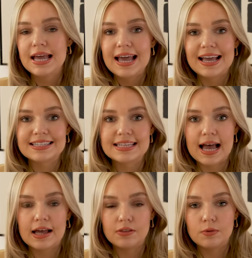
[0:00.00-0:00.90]
is
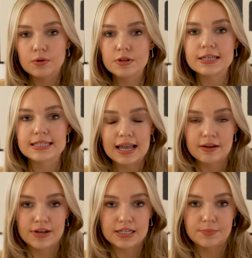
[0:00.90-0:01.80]
that all these
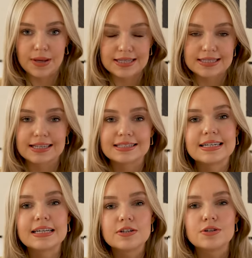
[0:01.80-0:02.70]
elevated basics
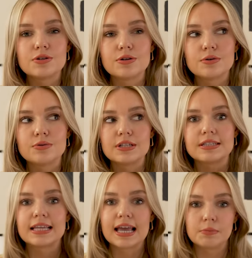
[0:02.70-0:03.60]
need to do the
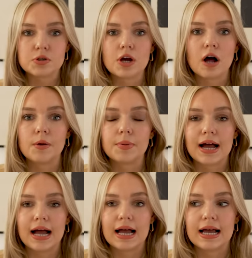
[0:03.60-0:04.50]
same
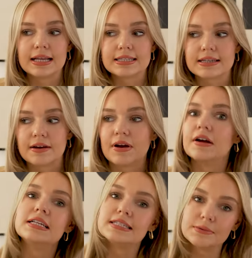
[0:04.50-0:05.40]
job as a
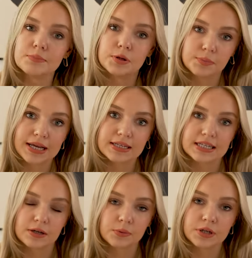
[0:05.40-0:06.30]
very simple
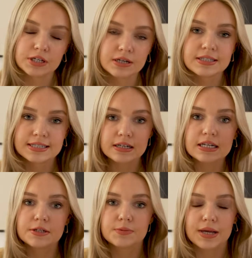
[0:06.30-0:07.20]
basic would. You still
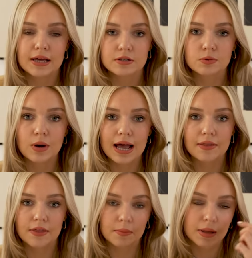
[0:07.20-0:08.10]
need to be able to
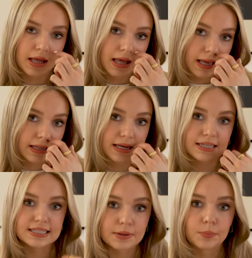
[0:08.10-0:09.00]
wear them in
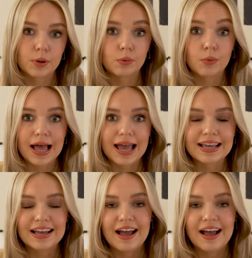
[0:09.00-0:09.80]
that simple way,